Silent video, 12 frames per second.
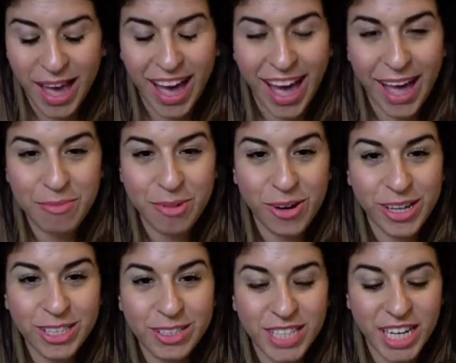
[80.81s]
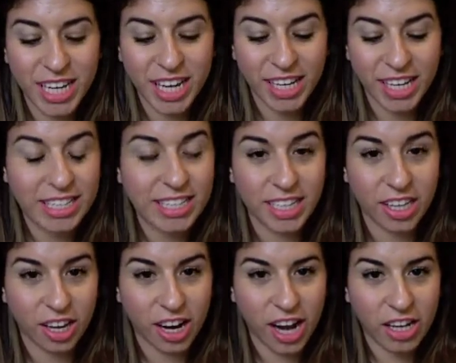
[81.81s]
I'm going to take a
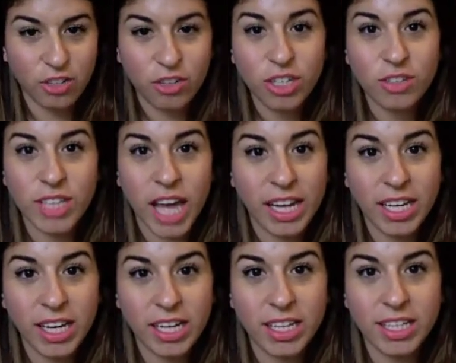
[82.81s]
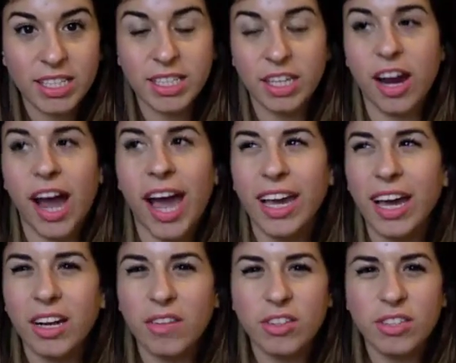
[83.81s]
concealer, and you can use any kind of concealer. I
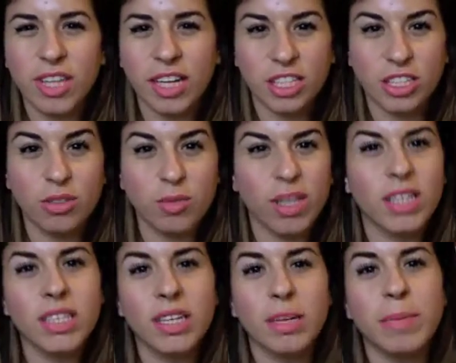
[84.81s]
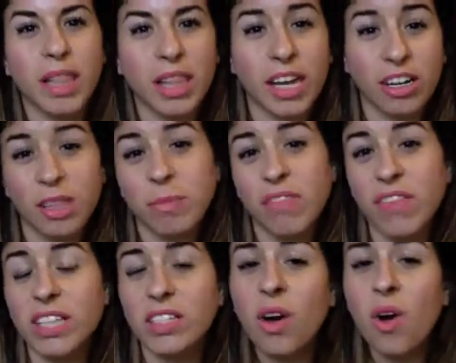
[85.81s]
kind of like to use one that's a little bit lighter than my
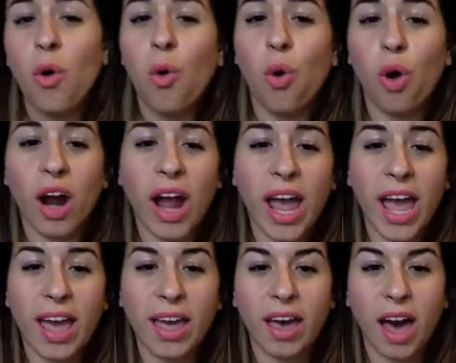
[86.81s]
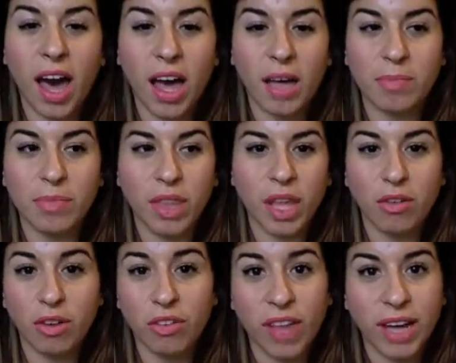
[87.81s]
face, or a like
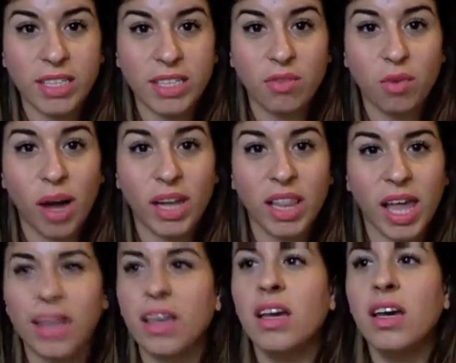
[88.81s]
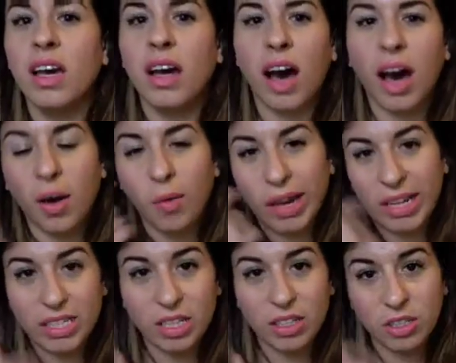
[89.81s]
reflective one, like
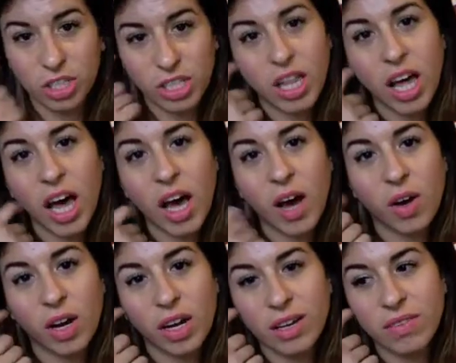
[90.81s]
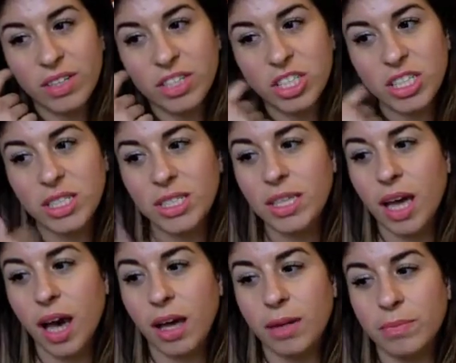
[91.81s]
YSL Touche Eclat or Givenchy's
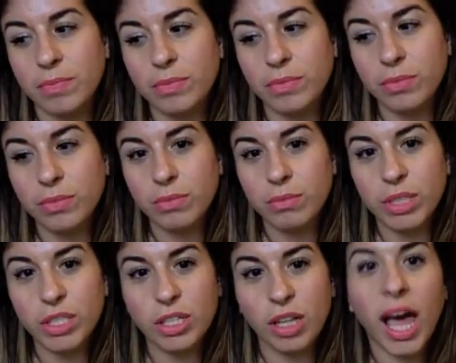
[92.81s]
Mr.